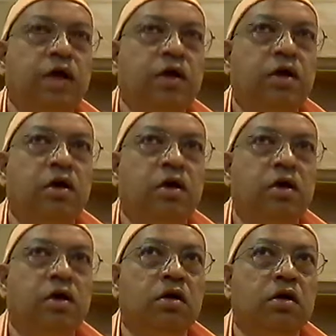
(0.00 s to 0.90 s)

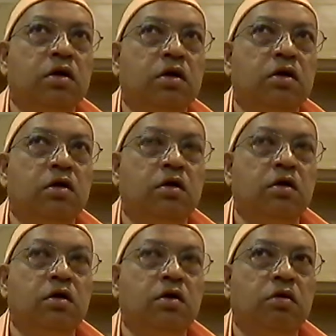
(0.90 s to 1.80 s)
When
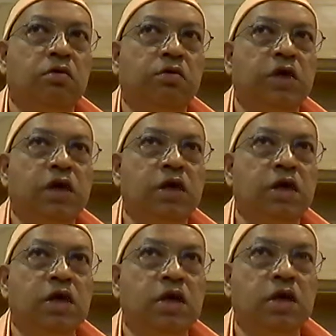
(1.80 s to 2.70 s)

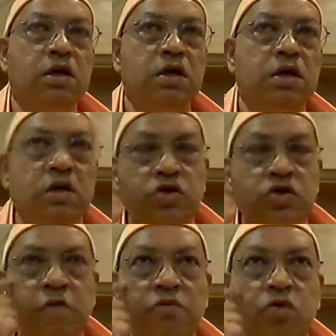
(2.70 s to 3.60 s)
we,
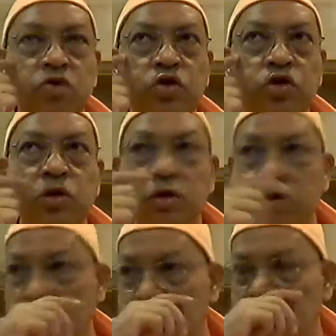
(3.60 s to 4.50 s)
this same
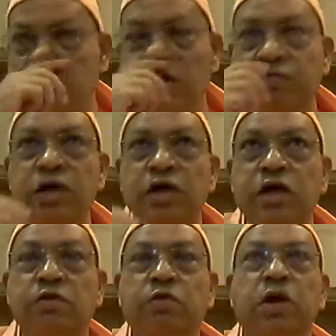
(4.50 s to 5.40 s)
consciousness, the same
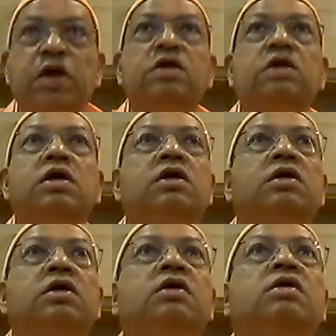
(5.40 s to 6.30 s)
divinity, when it
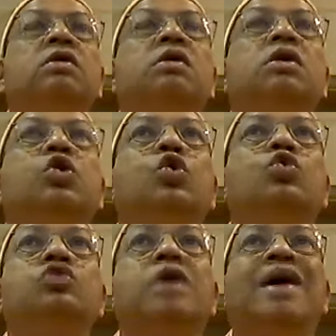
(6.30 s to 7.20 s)

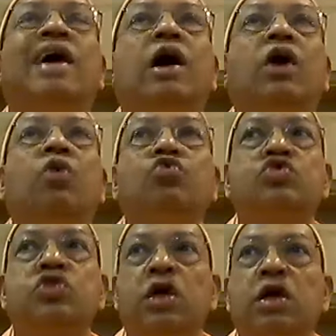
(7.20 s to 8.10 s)
looks
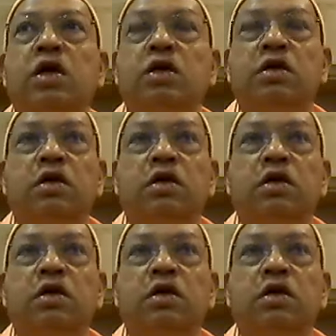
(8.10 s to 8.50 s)
outside